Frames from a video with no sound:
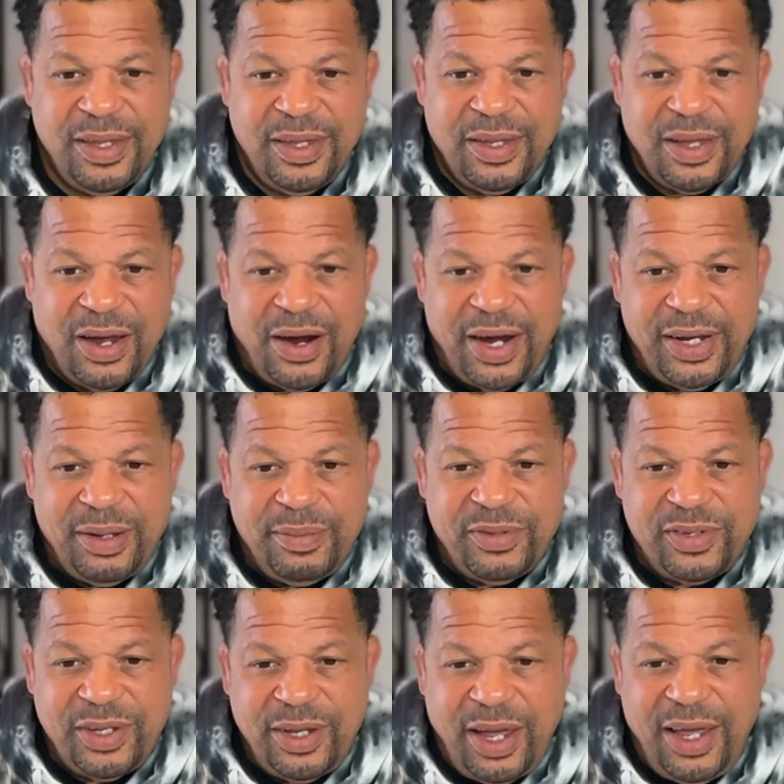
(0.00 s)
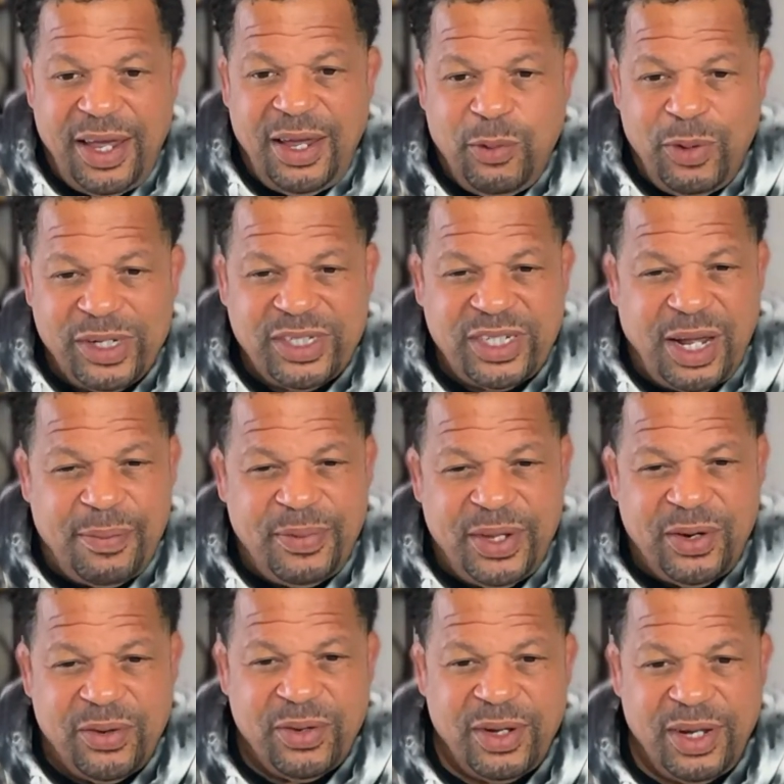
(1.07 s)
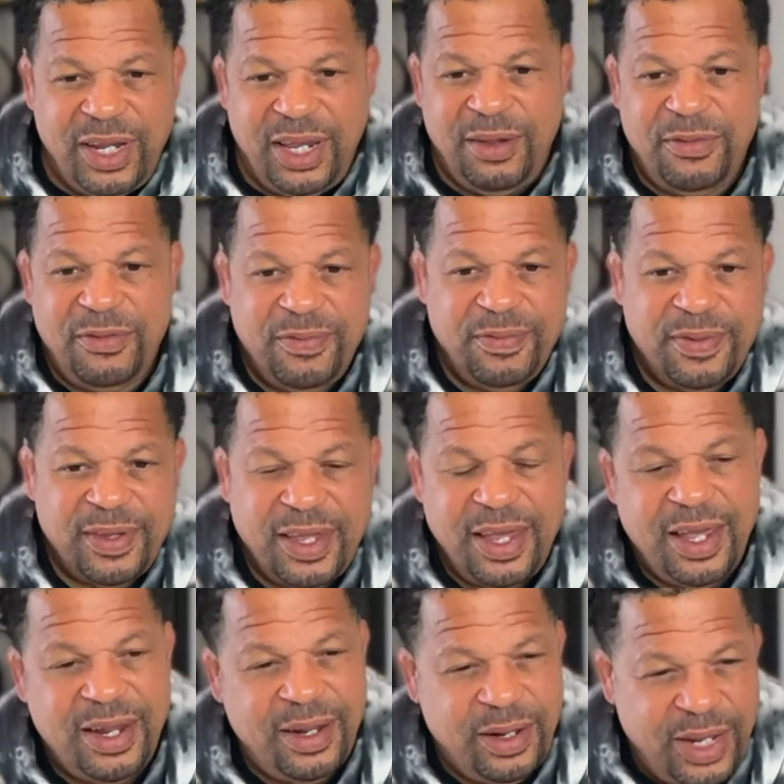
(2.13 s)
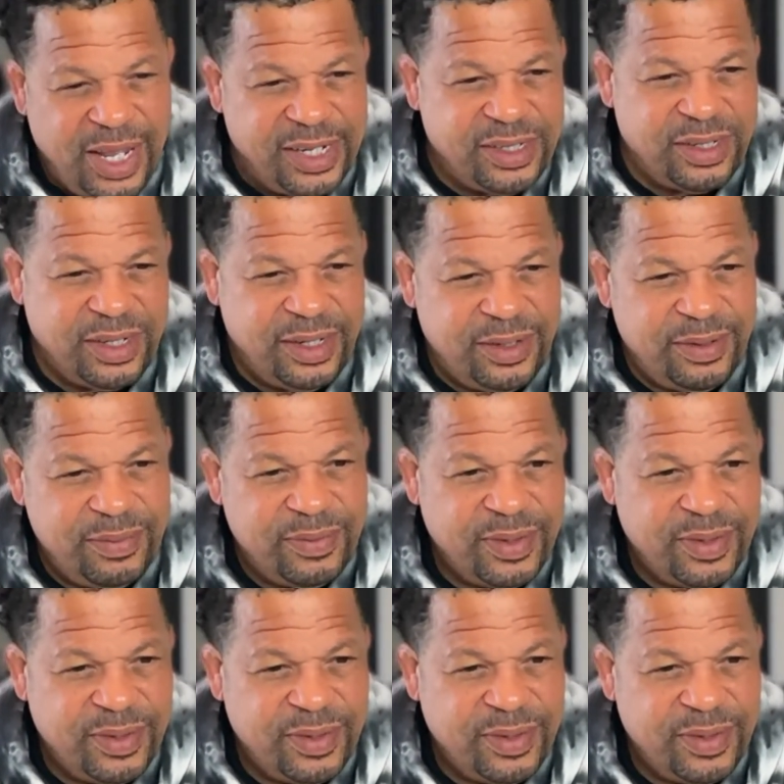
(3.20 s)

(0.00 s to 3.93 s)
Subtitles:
All right, let me see. Hey, what's up there, Leaf and Leslie?